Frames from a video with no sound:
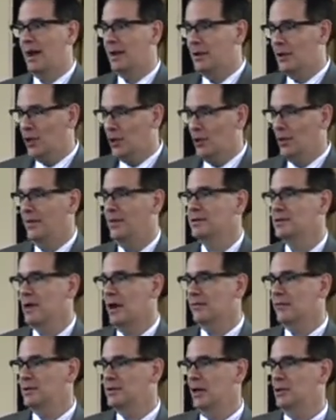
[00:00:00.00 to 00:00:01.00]
I knew that this
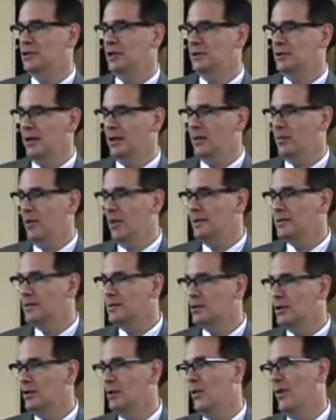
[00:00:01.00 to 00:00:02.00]
conversation had taken place
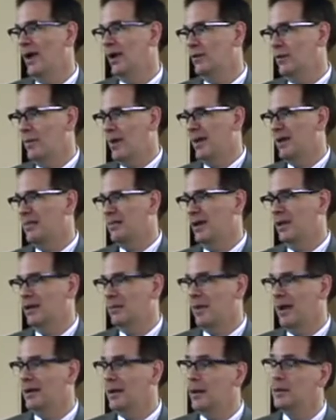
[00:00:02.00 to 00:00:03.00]
a certain way and went back and looked
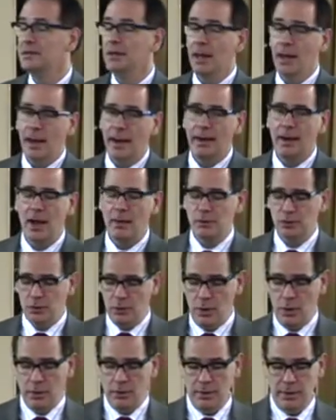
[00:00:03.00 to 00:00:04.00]
at my notes, and I was
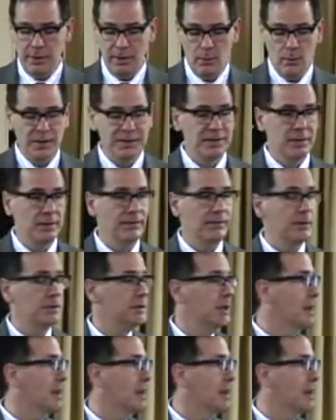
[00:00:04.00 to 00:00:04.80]
wrong. It wasn't the first